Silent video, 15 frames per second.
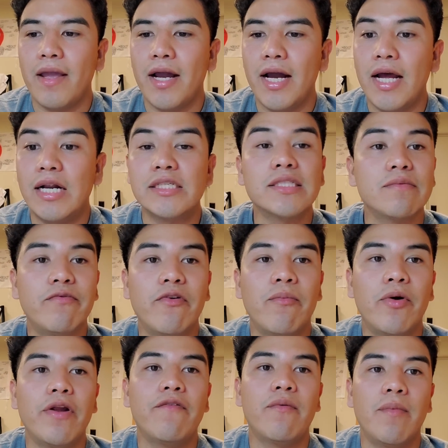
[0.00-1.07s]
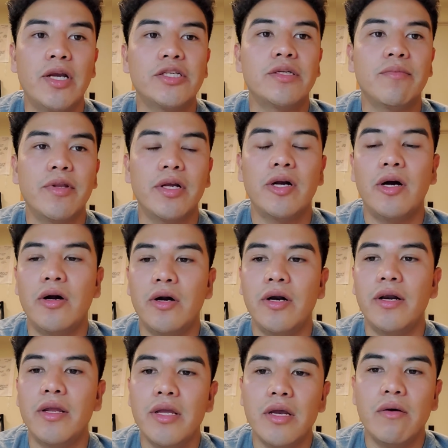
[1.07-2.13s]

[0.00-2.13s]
ask for more information about the car.